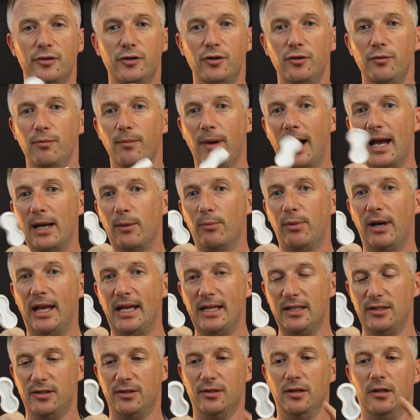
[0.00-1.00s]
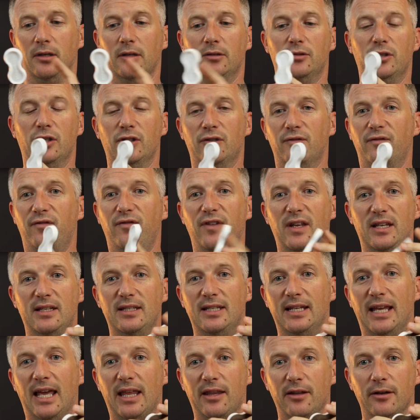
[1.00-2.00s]
Two mag plates just fit
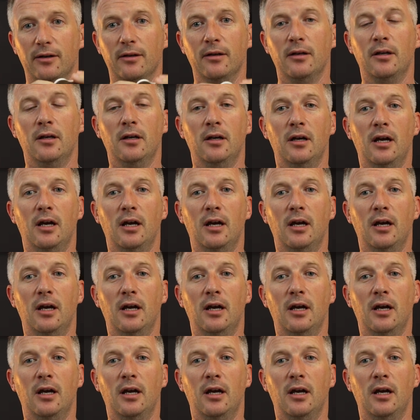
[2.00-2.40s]
together